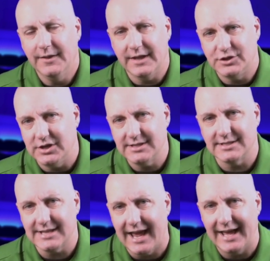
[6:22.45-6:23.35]
that
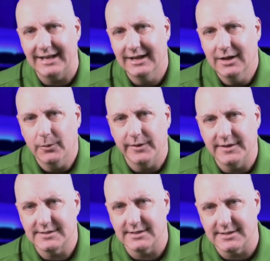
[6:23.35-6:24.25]
Jesus had with
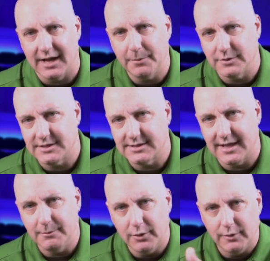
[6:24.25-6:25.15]
His disciples as
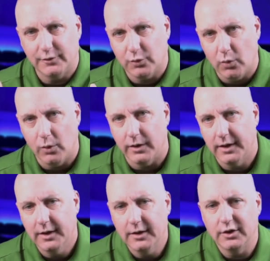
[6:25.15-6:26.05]
they moved toward